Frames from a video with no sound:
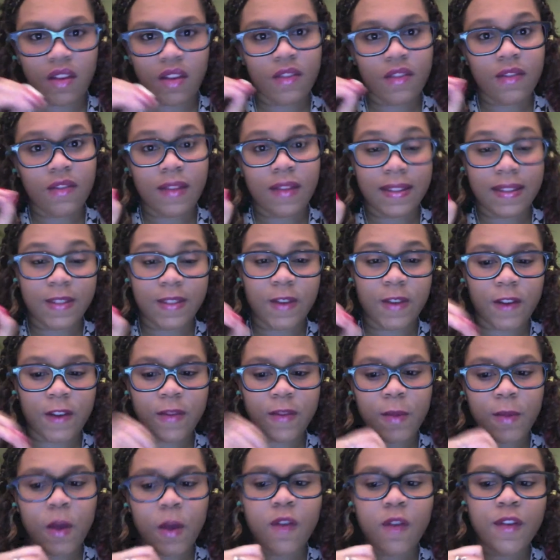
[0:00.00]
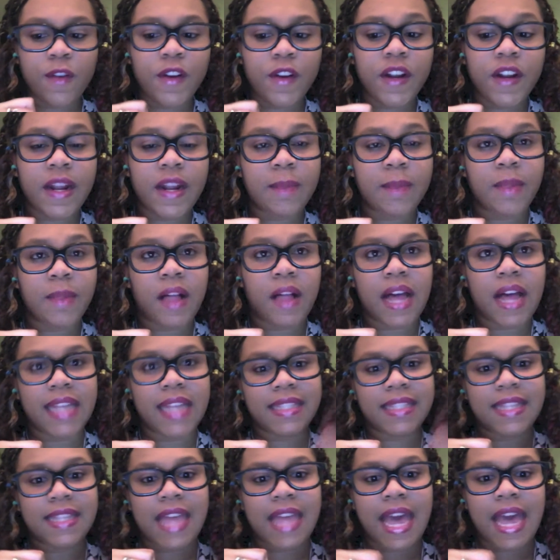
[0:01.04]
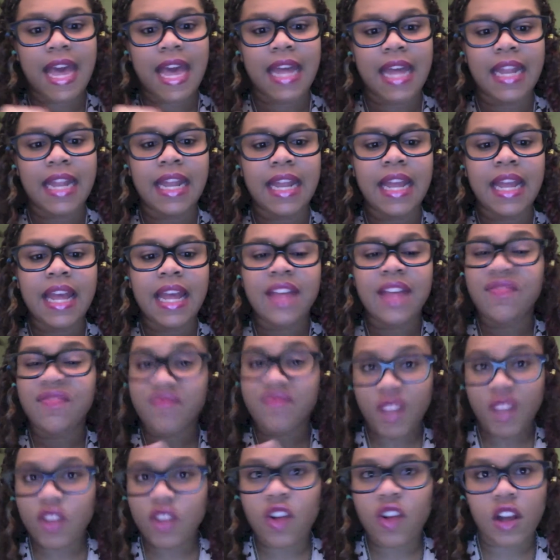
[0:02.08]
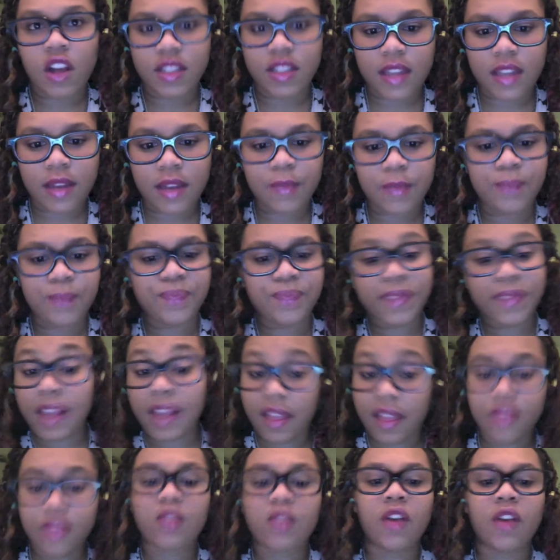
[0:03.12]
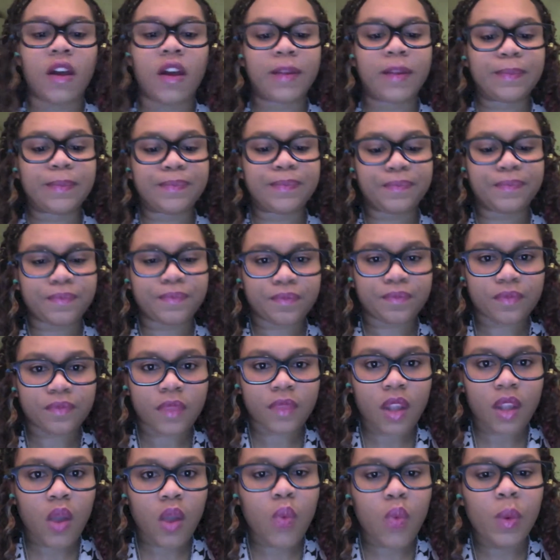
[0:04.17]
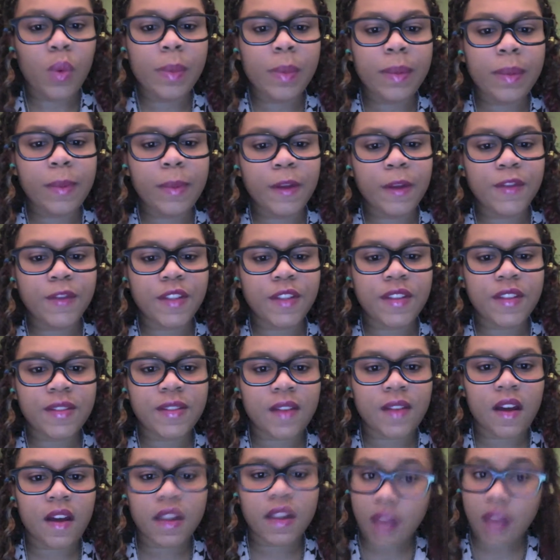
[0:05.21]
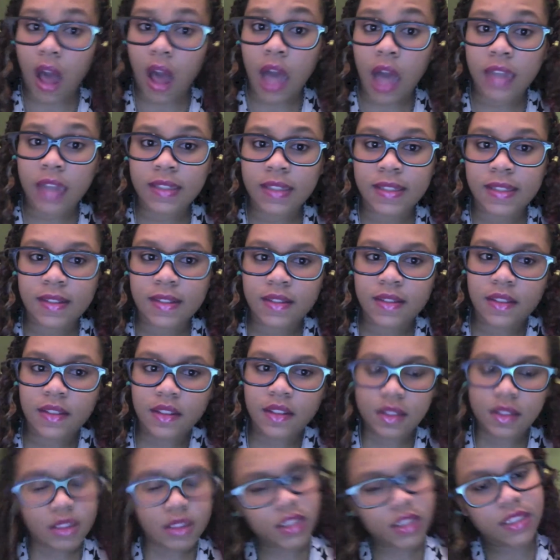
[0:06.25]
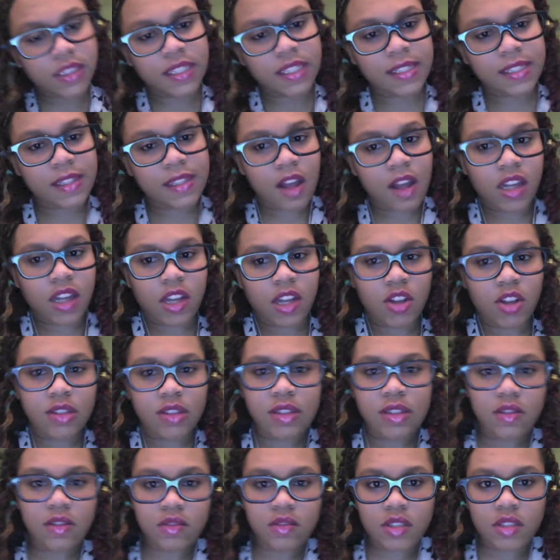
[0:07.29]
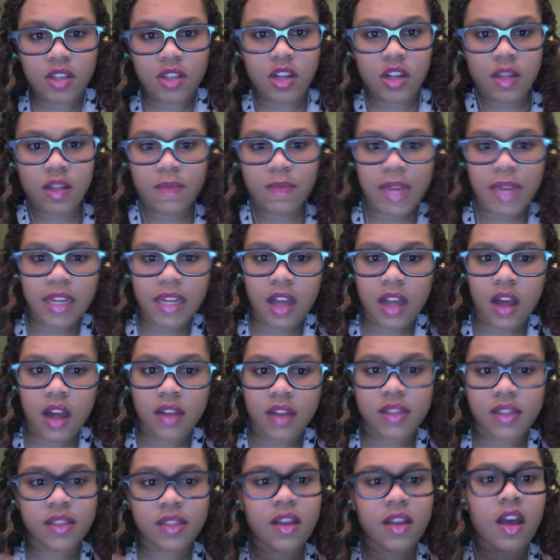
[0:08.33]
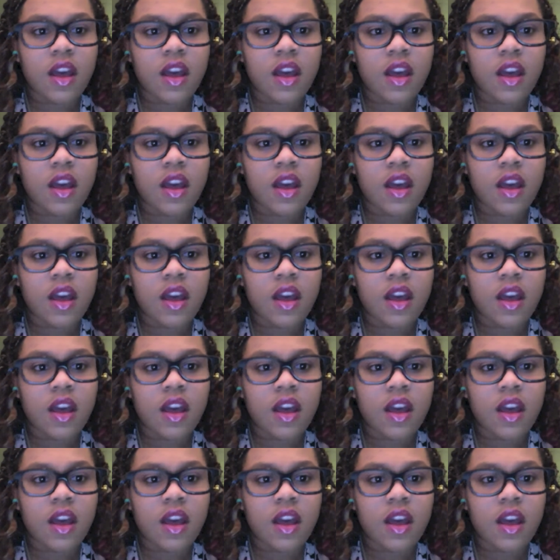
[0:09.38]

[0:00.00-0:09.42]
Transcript: it's far from over implies that they're not done, and they're not. When we move to the song Cox, this song goes up to all my cocks.